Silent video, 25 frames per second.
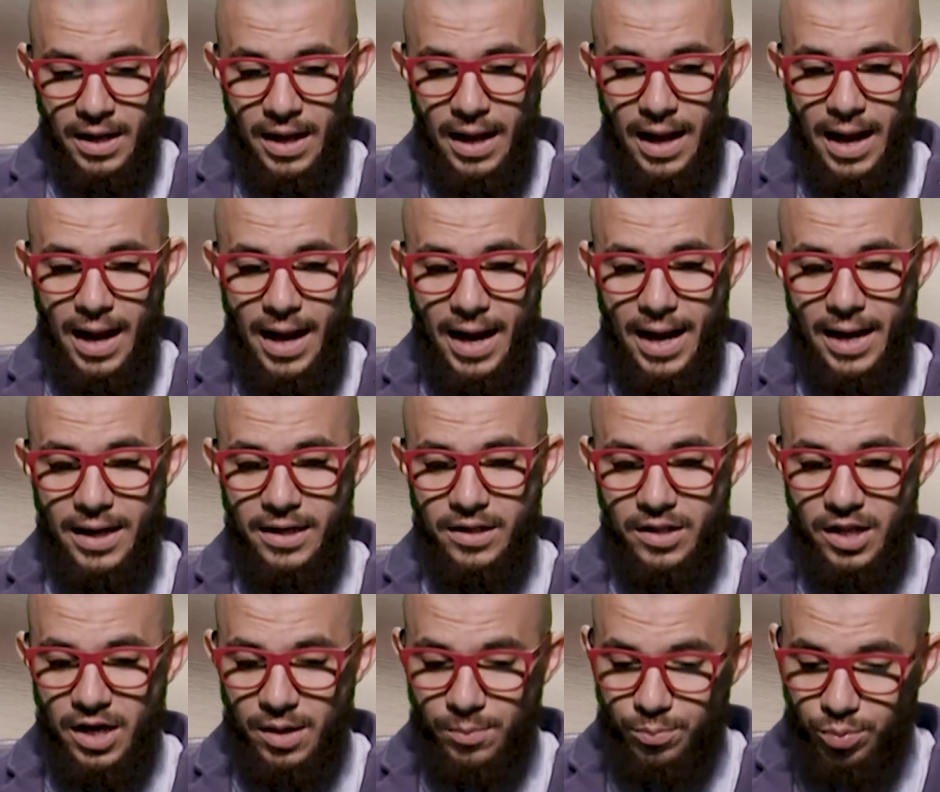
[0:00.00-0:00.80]
And
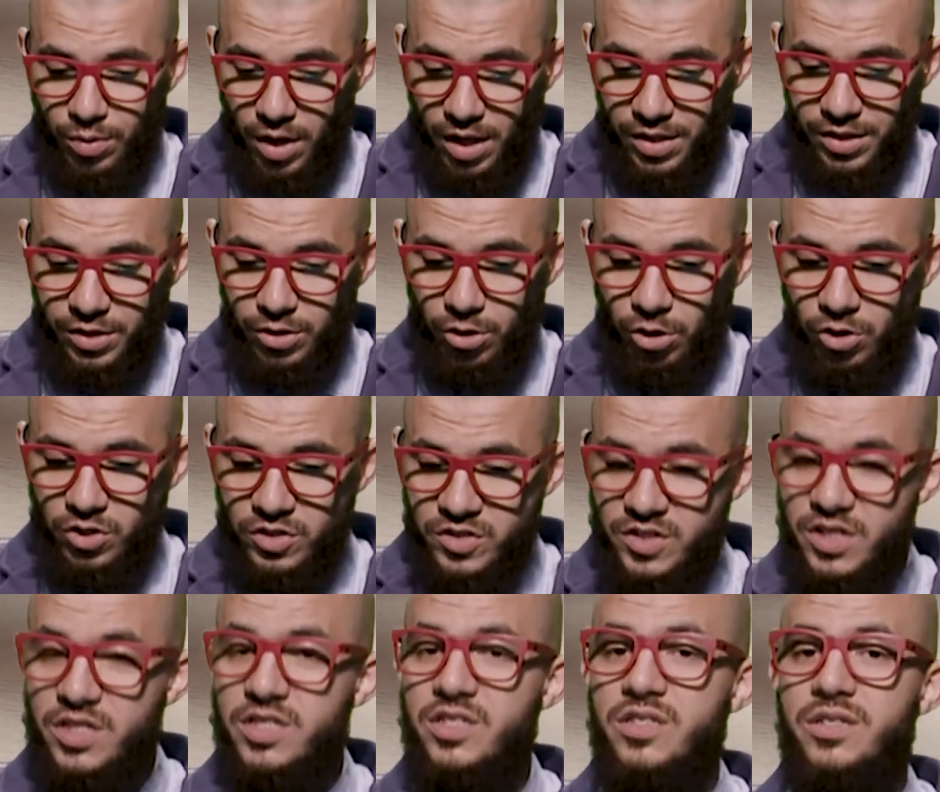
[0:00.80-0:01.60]
their brother or
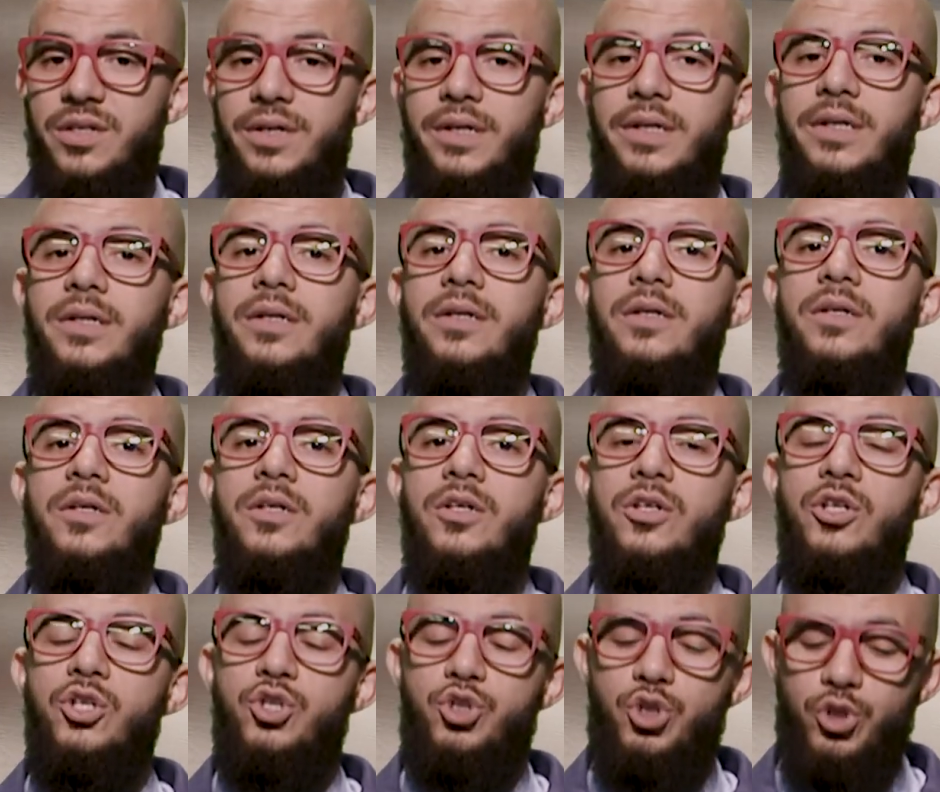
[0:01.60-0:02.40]
sister
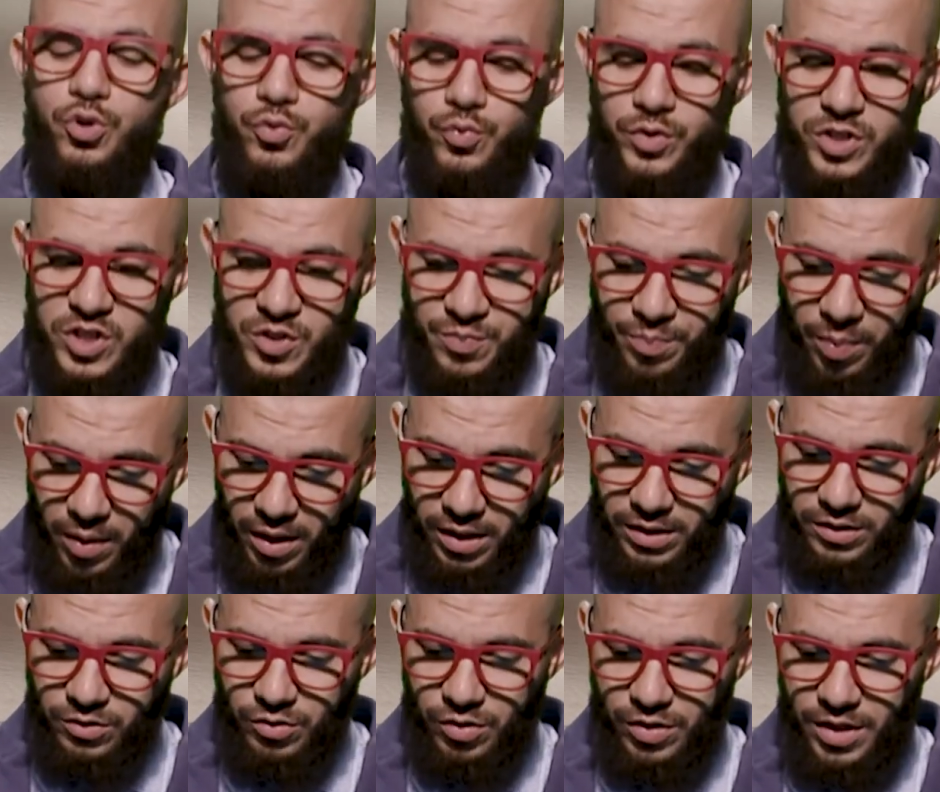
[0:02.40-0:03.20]
should
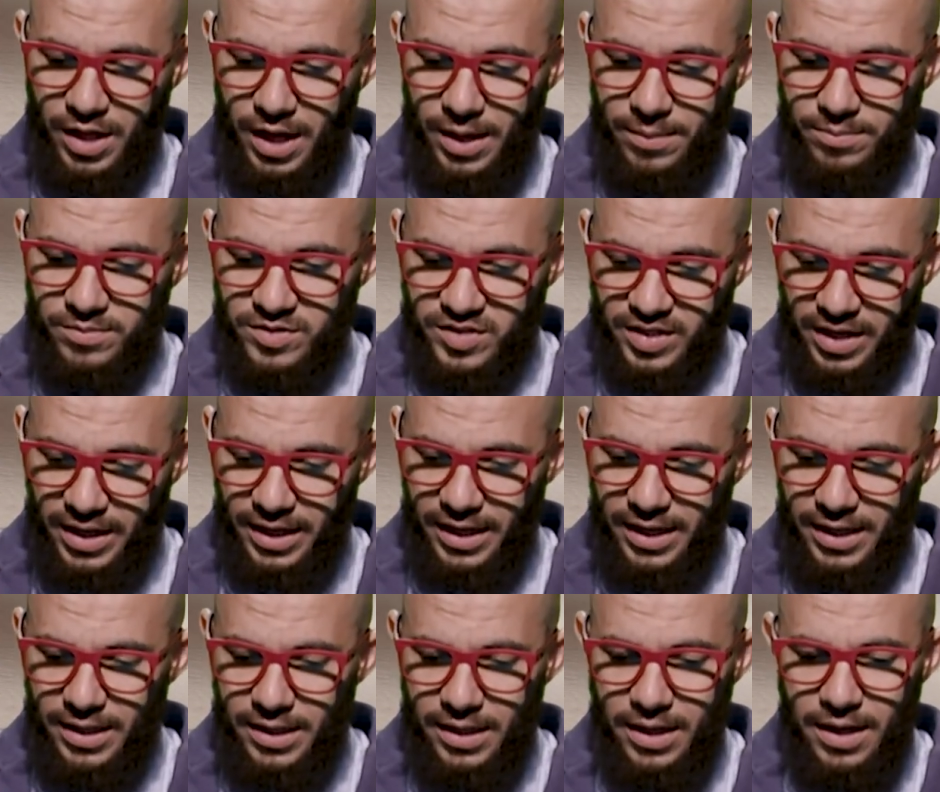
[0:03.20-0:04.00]
respond to them
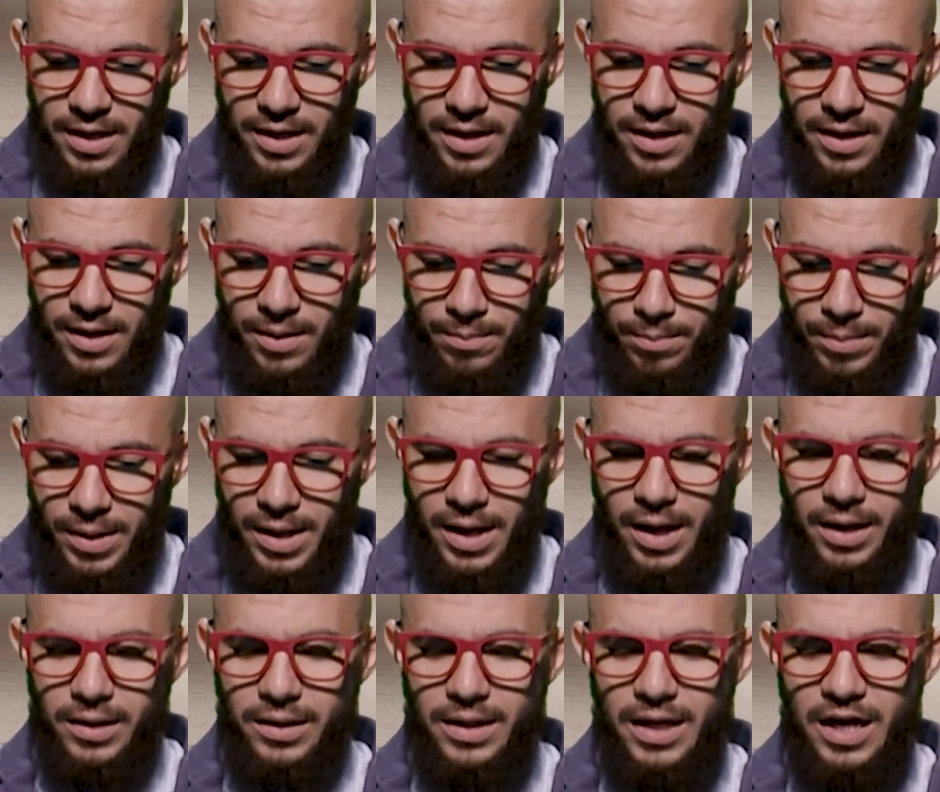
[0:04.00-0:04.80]
saying, May
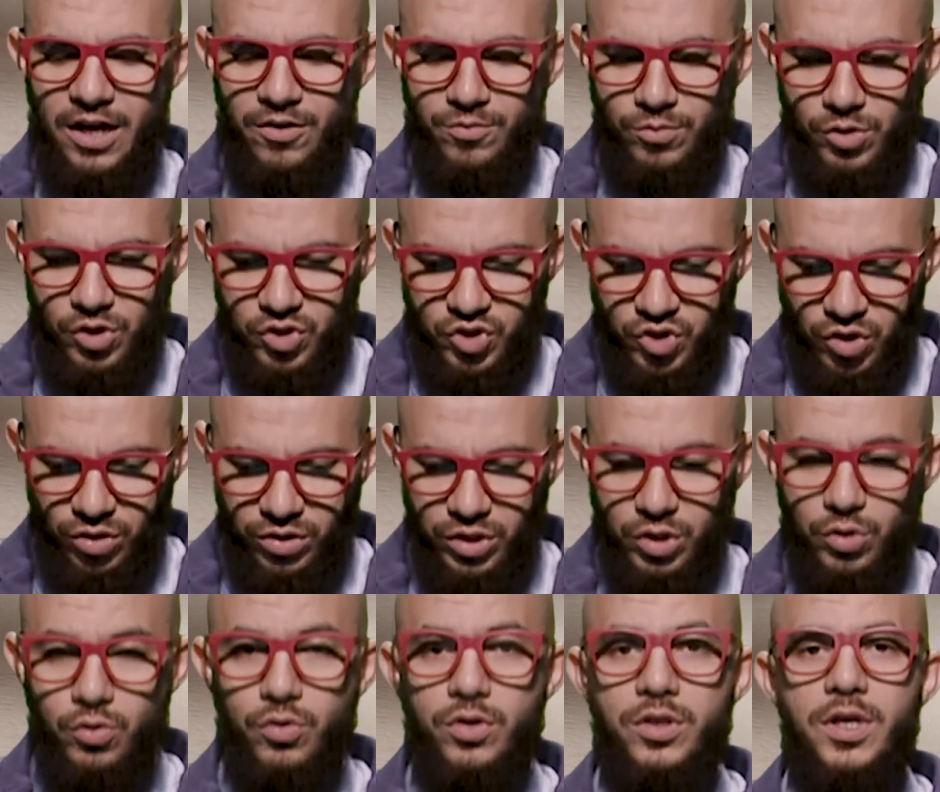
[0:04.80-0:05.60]
Allah have mercy on
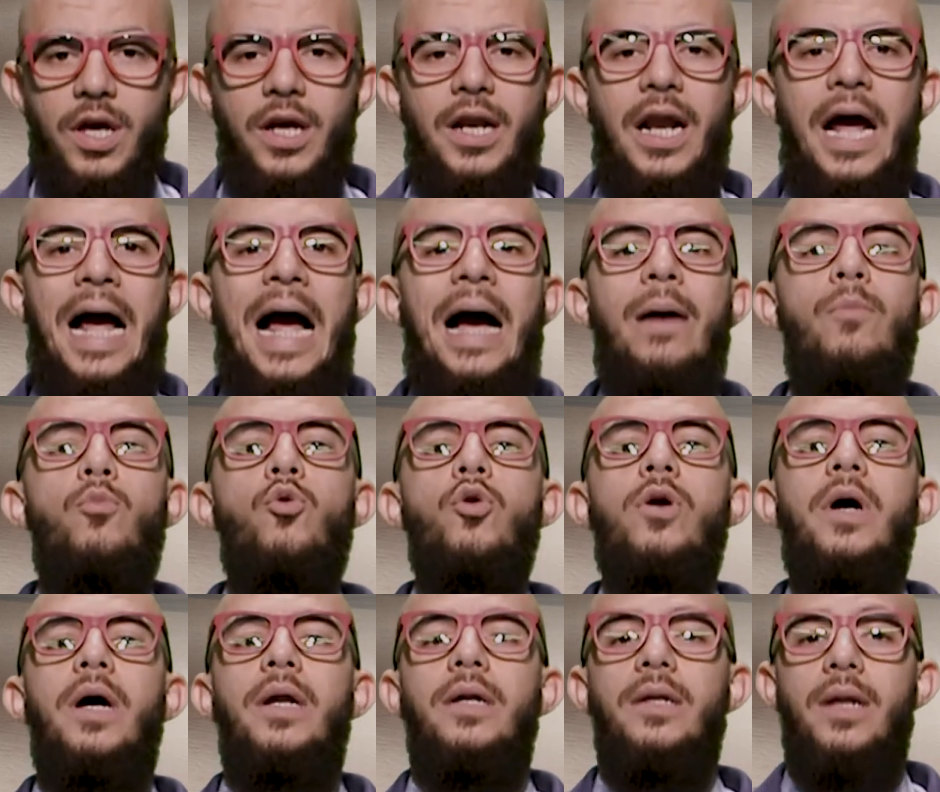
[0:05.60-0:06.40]
you,
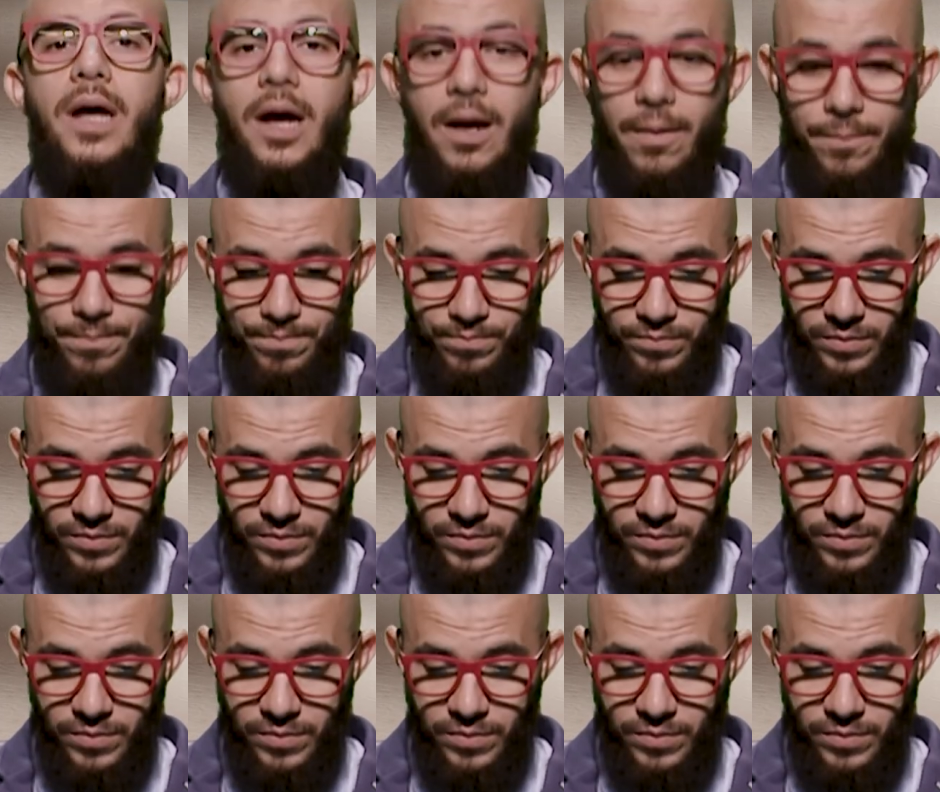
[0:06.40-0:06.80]
Allah.'"